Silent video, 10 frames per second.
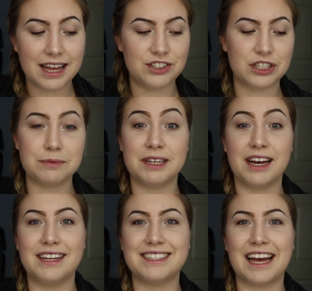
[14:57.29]
just
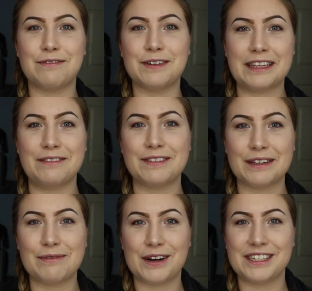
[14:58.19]
because I really,
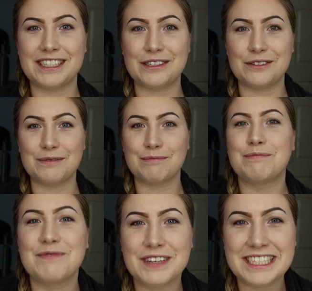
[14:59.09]
really want to
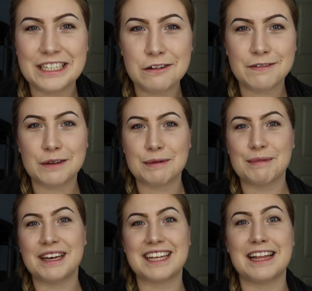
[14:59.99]
continue filming
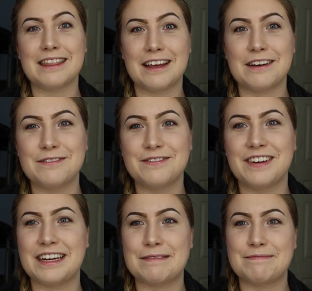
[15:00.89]
because I love
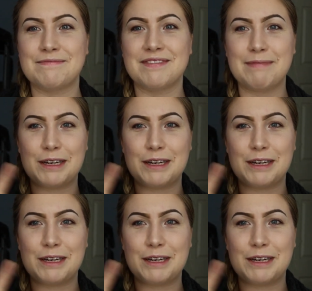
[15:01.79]
my